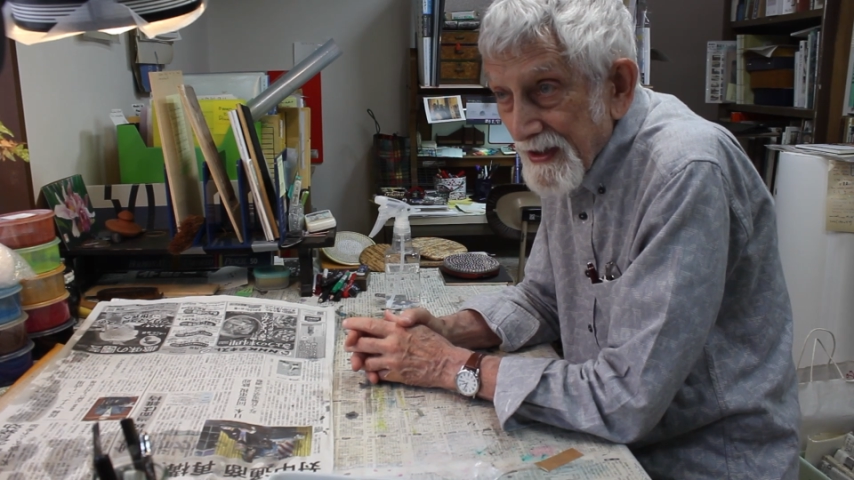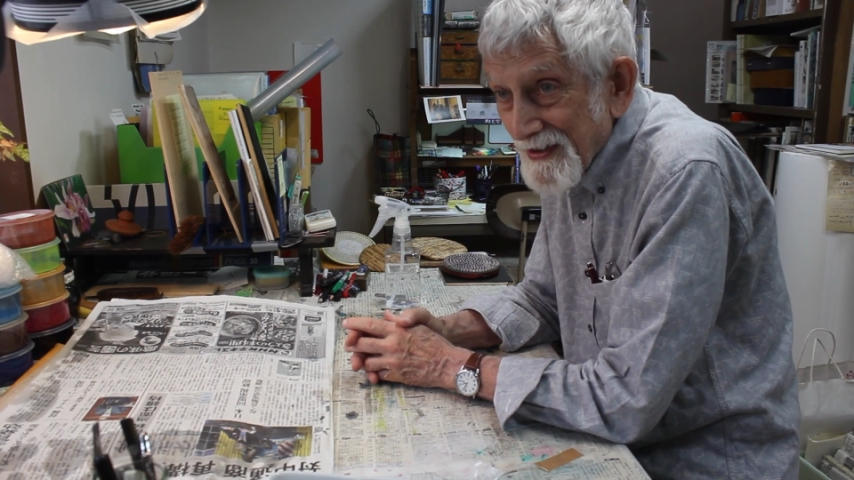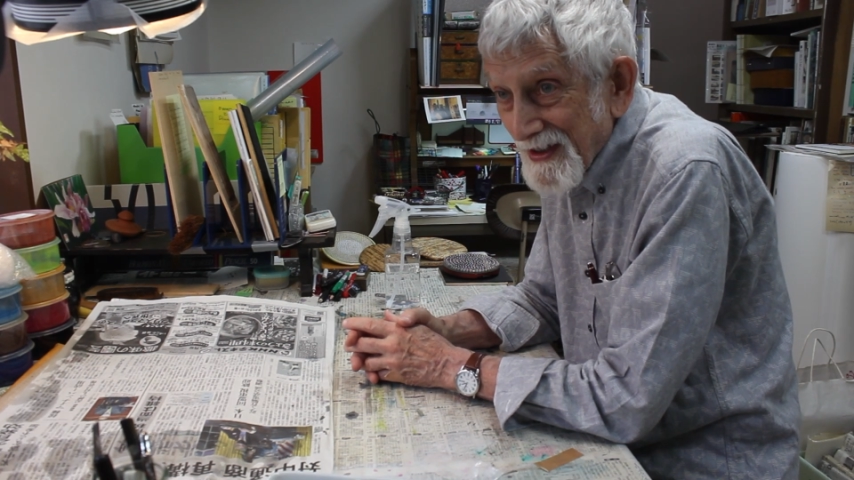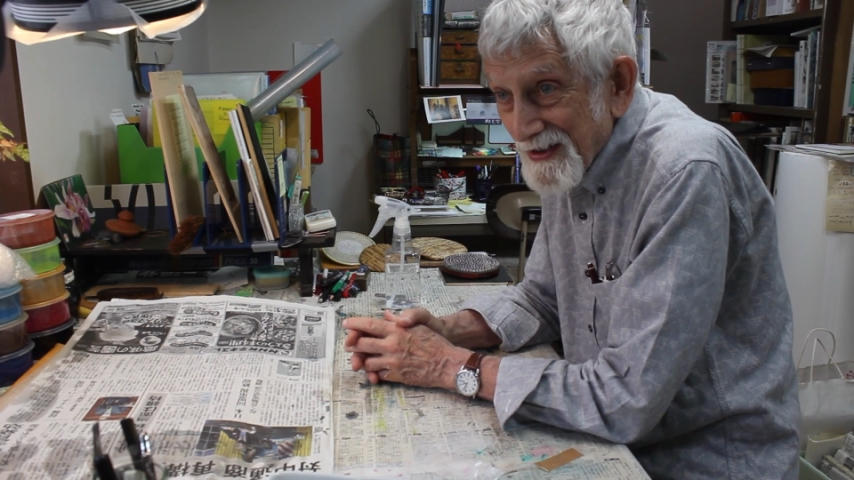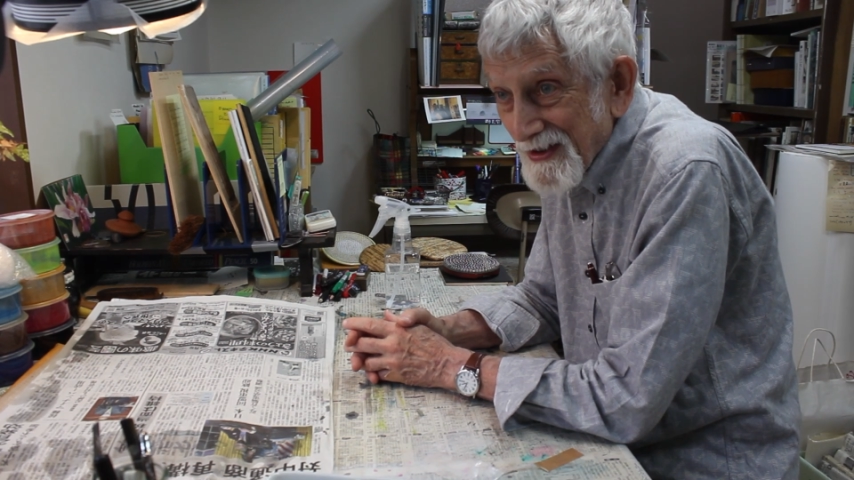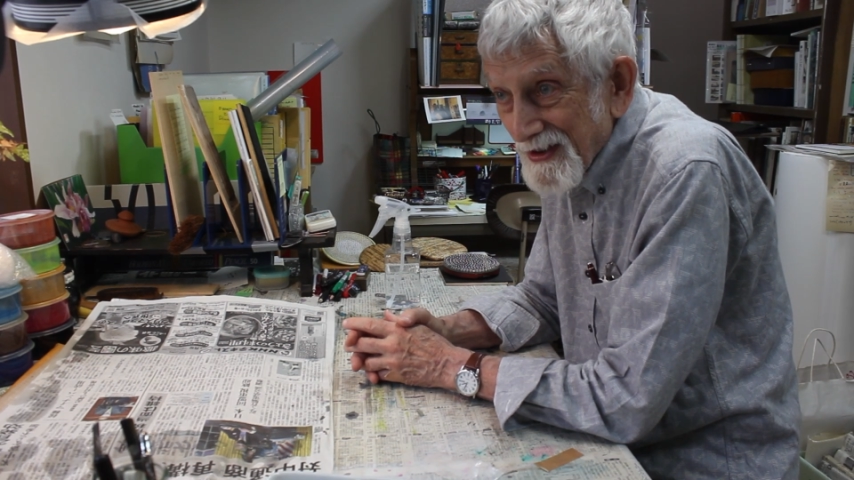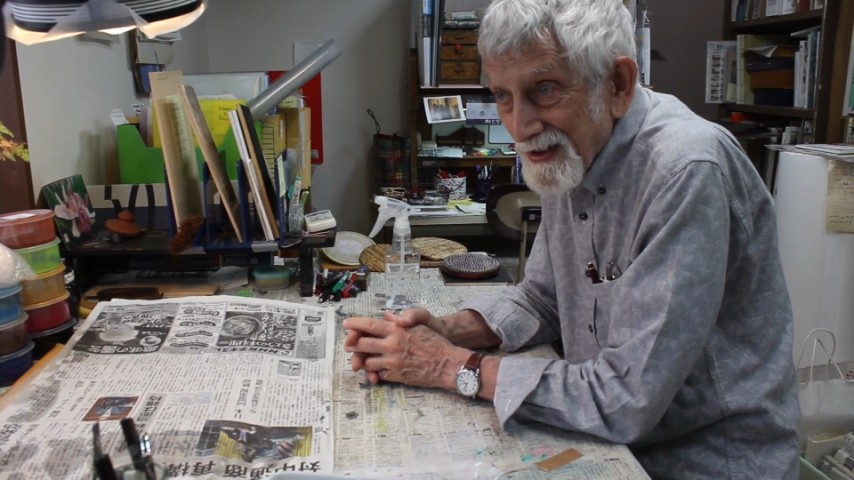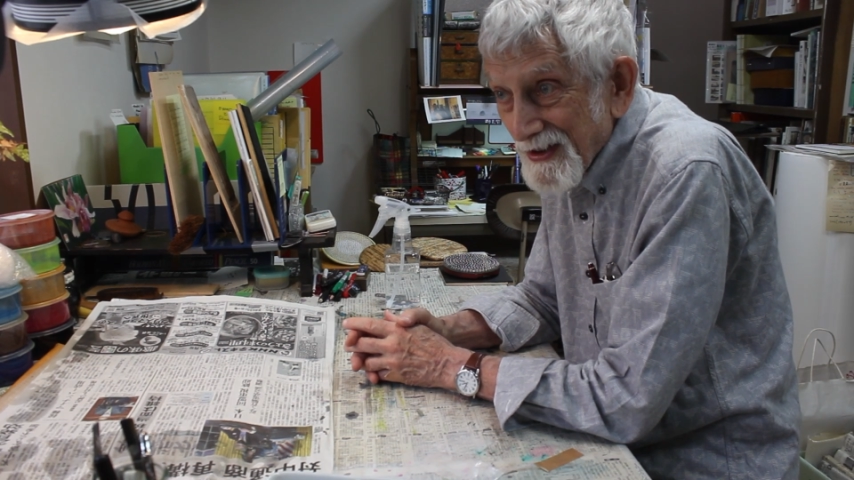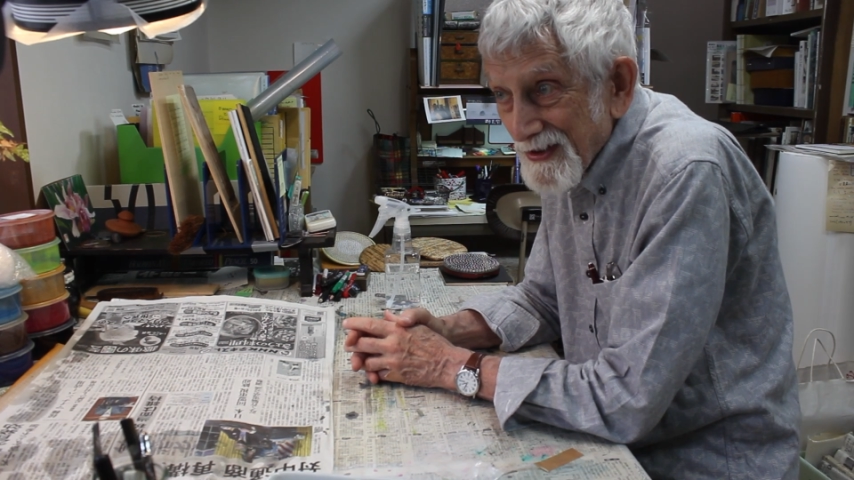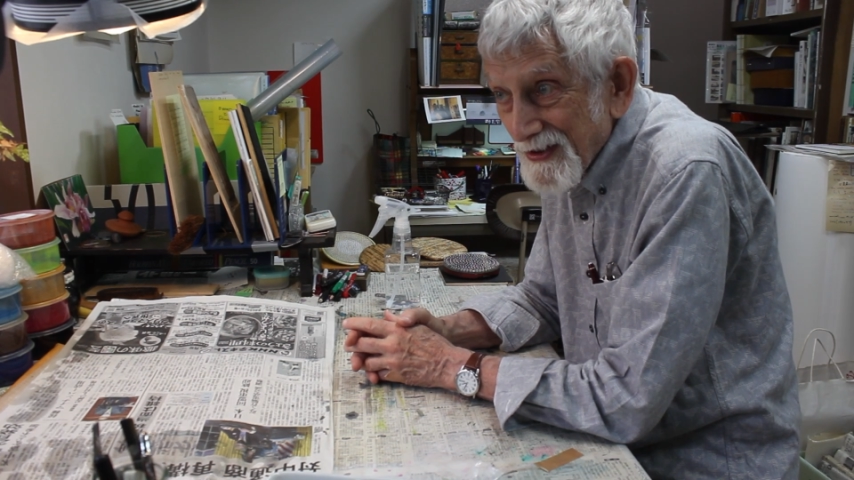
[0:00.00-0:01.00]

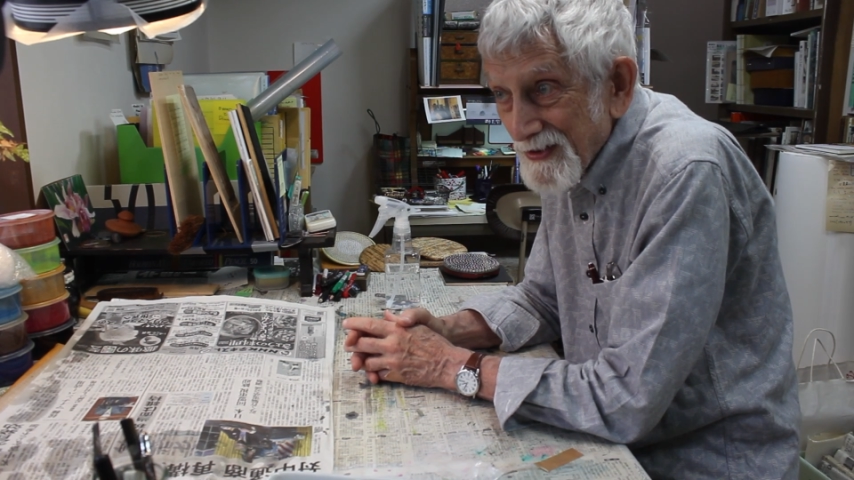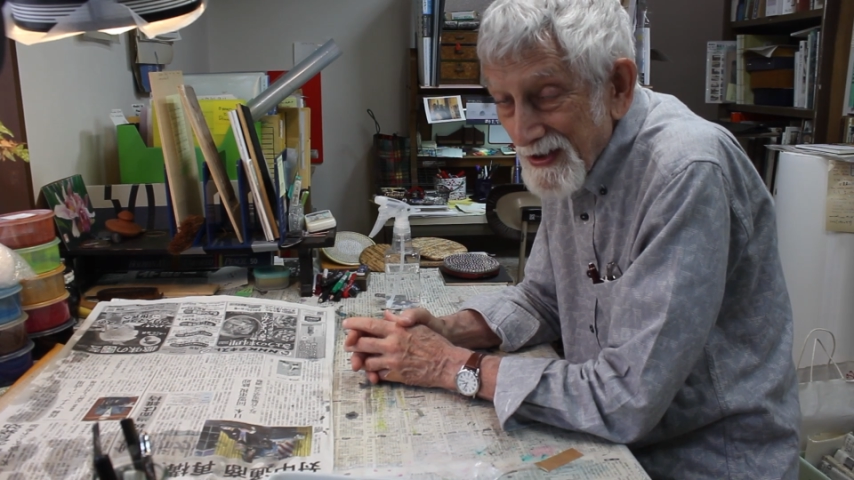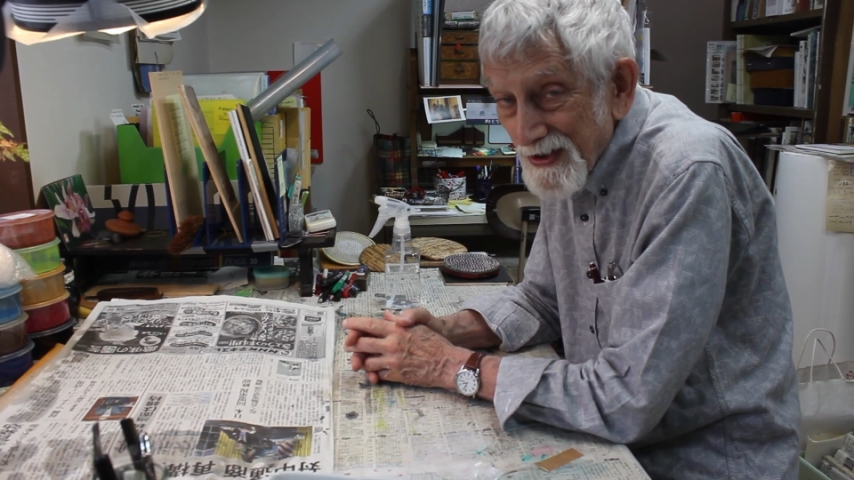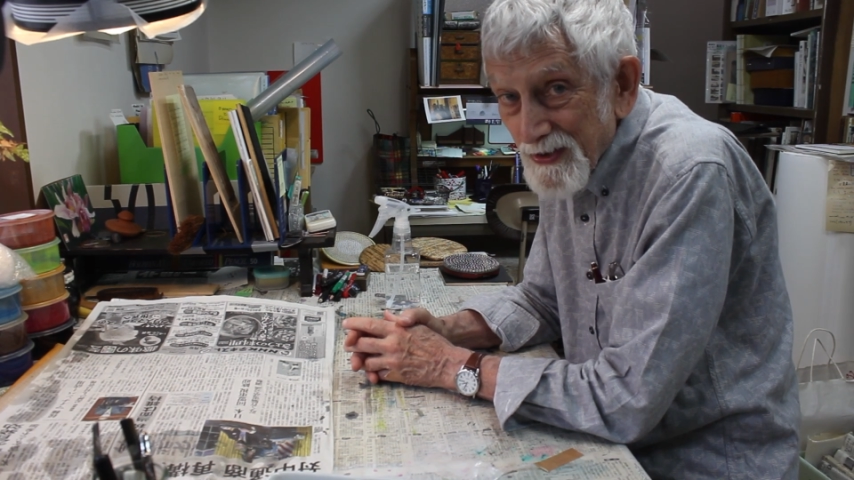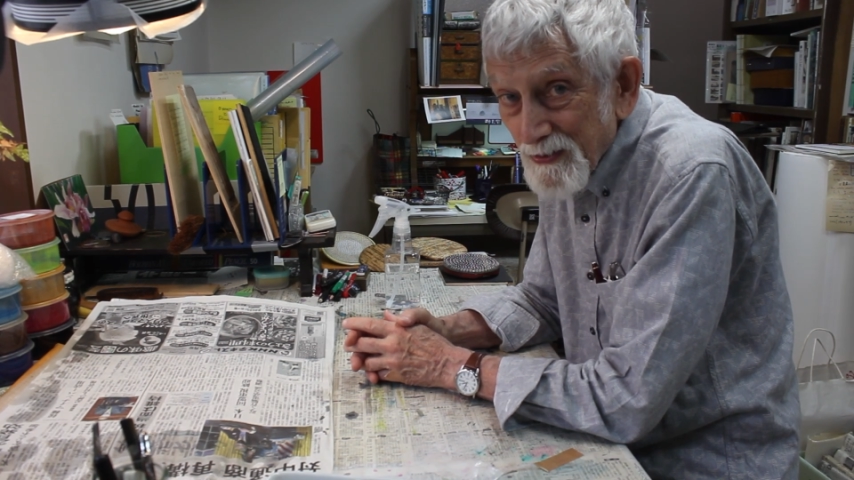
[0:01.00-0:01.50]
then you need to